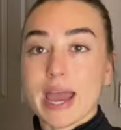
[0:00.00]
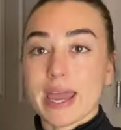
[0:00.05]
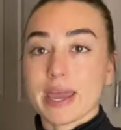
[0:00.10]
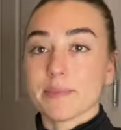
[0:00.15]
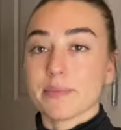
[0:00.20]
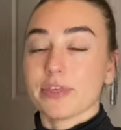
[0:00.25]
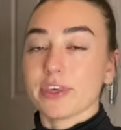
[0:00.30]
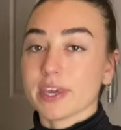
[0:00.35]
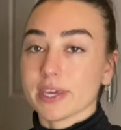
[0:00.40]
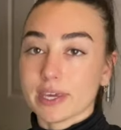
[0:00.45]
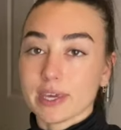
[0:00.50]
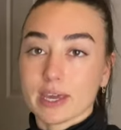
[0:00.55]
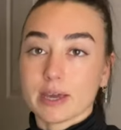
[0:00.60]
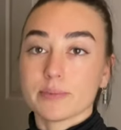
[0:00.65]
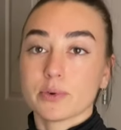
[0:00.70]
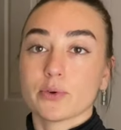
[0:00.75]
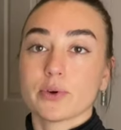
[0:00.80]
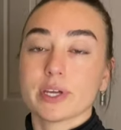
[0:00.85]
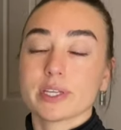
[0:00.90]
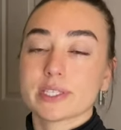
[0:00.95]
am thinking I'm
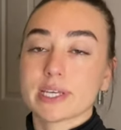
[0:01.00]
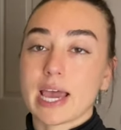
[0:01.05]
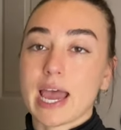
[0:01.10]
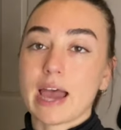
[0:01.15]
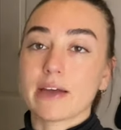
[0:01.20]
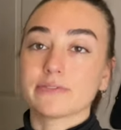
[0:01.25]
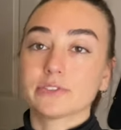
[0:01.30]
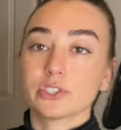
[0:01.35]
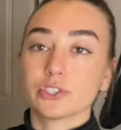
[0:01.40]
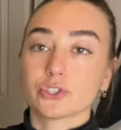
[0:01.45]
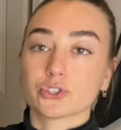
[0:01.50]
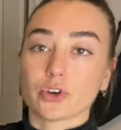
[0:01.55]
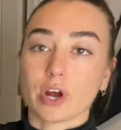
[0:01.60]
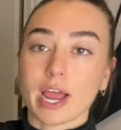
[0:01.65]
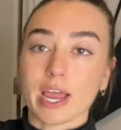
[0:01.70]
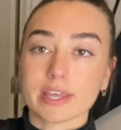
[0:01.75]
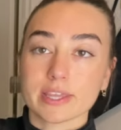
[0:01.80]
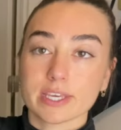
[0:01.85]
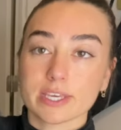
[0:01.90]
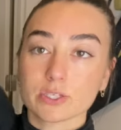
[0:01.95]
going to have to
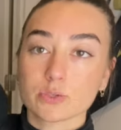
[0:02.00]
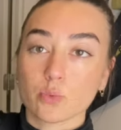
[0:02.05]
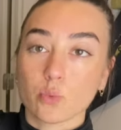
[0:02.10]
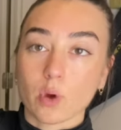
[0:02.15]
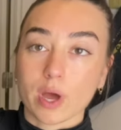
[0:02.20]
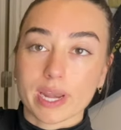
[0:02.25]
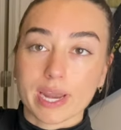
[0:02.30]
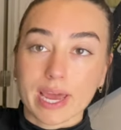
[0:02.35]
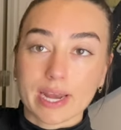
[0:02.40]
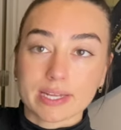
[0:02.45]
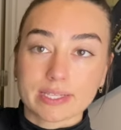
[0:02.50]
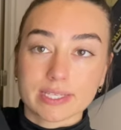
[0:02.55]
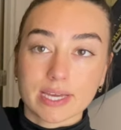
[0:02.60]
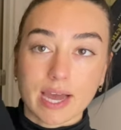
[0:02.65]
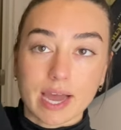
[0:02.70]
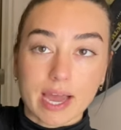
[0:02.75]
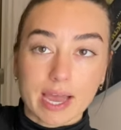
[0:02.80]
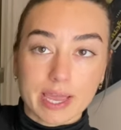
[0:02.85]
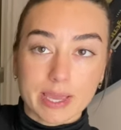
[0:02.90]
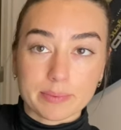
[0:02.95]
dry these one at a
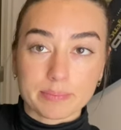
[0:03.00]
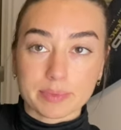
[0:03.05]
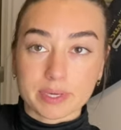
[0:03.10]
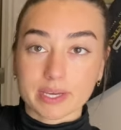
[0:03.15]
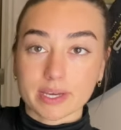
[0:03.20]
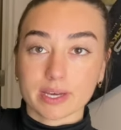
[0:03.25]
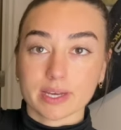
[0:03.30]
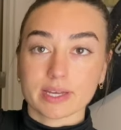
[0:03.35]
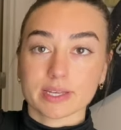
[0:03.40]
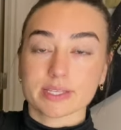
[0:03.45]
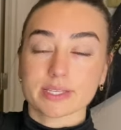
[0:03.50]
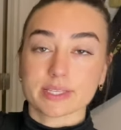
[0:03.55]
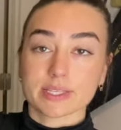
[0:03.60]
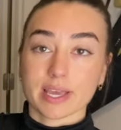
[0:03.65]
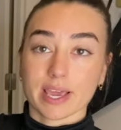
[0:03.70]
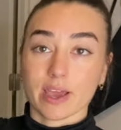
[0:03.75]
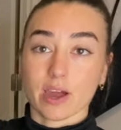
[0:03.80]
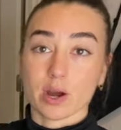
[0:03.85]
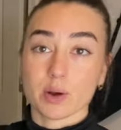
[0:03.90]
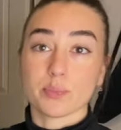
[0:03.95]
time because
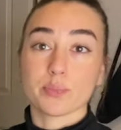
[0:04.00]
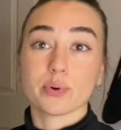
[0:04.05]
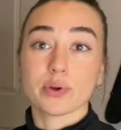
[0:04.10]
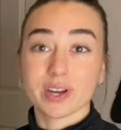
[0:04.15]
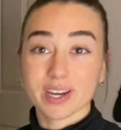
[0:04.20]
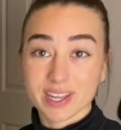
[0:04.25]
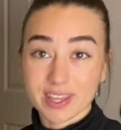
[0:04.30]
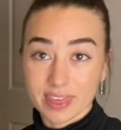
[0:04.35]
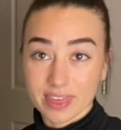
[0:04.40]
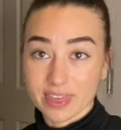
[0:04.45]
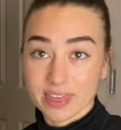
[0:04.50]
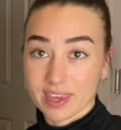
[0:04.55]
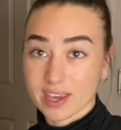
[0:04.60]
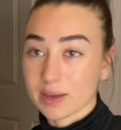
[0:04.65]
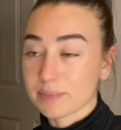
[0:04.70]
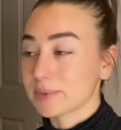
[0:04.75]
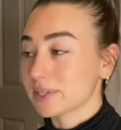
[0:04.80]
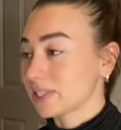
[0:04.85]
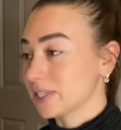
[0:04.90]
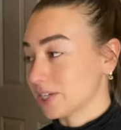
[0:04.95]
they are pretty thick
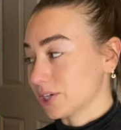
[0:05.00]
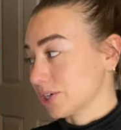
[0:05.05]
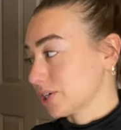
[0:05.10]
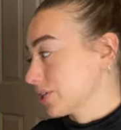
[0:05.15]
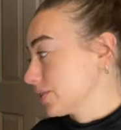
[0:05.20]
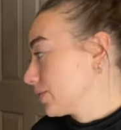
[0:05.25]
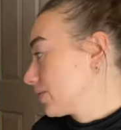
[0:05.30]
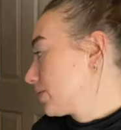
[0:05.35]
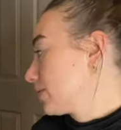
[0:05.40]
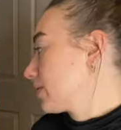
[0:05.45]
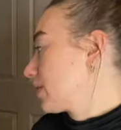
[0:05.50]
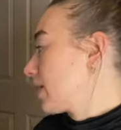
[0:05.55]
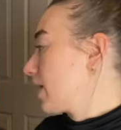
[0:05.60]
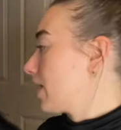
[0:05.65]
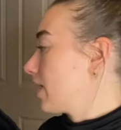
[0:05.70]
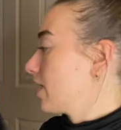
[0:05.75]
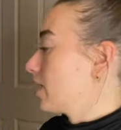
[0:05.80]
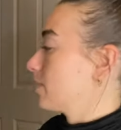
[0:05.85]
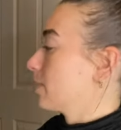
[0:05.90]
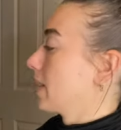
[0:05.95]
material
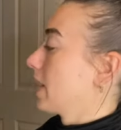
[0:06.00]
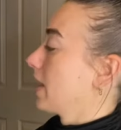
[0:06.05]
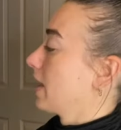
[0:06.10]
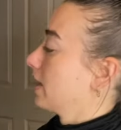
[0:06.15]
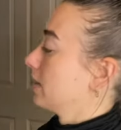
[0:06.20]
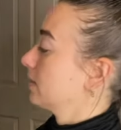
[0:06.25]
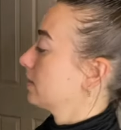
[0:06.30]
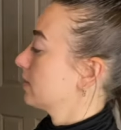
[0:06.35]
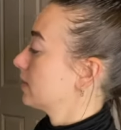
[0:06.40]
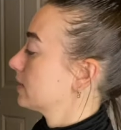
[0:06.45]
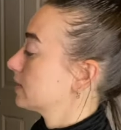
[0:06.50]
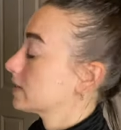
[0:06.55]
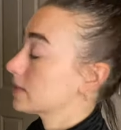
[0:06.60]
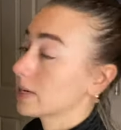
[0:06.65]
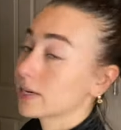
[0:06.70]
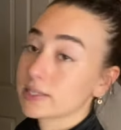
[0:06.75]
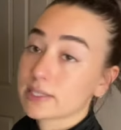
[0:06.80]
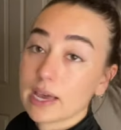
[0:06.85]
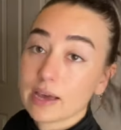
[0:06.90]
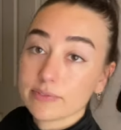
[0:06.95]
and this
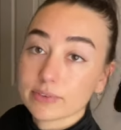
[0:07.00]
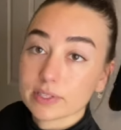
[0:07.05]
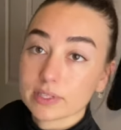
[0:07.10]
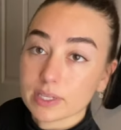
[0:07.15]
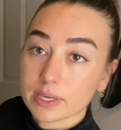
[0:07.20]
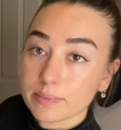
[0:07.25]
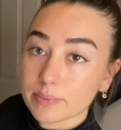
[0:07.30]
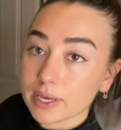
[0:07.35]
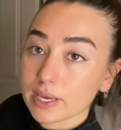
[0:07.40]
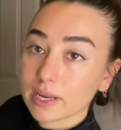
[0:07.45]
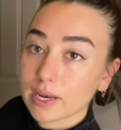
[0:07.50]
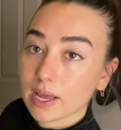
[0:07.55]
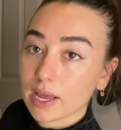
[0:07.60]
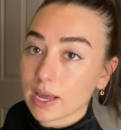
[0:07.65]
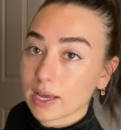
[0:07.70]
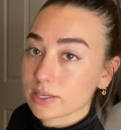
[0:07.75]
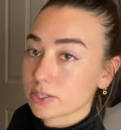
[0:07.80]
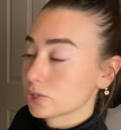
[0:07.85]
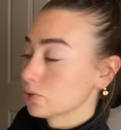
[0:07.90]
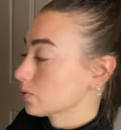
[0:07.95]
does have a limit.
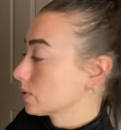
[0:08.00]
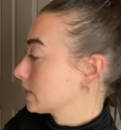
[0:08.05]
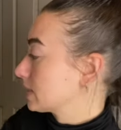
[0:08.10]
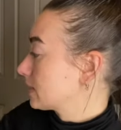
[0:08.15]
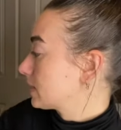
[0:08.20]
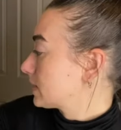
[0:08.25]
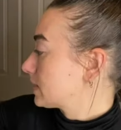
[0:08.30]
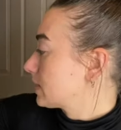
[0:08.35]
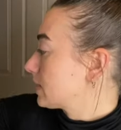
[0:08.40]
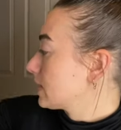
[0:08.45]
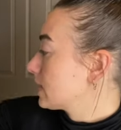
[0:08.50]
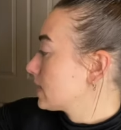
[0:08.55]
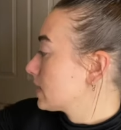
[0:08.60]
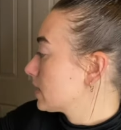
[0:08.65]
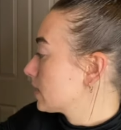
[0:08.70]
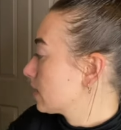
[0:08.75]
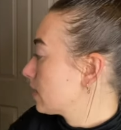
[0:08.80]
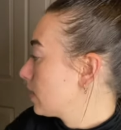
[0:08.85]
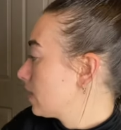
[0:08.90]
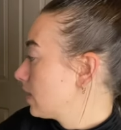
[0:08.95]
As you can
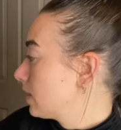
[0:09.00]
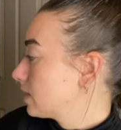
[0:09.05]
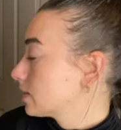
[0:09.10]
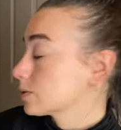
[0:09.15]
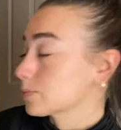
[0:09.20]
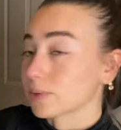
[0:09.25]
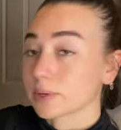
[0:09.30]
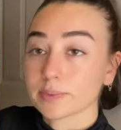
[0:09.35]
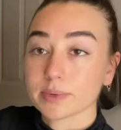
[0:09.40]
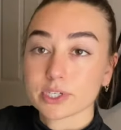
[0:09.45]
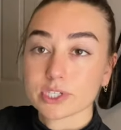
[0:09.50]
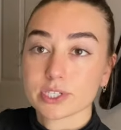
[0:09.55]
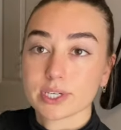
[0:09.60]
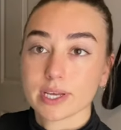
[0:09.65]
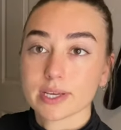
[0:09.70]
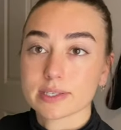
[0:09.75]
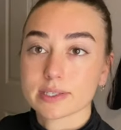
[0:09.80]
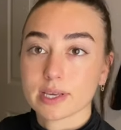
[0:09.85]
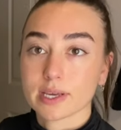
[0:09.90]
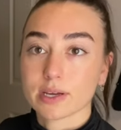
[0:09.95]
see, it pretty much
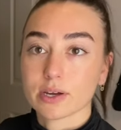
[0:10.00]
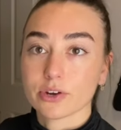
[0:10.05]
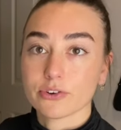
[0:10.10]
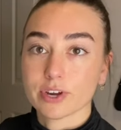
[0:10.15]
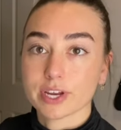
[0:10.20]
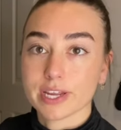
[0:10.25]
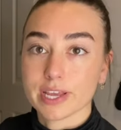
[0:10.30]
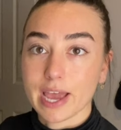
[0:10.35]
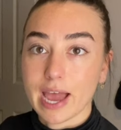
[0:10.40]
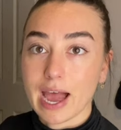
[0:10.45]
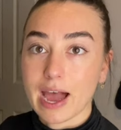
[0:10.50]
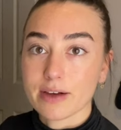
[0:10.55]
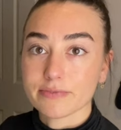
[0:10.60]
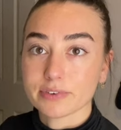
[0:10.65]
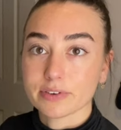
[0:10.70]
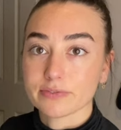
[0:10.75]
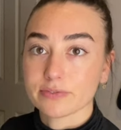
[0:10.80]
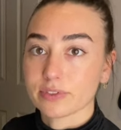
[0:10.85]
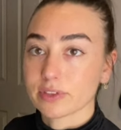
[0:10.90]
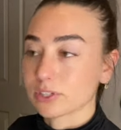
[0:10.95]
takes like already half
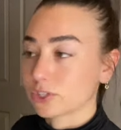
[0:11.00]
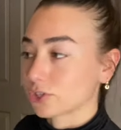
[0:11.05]
of the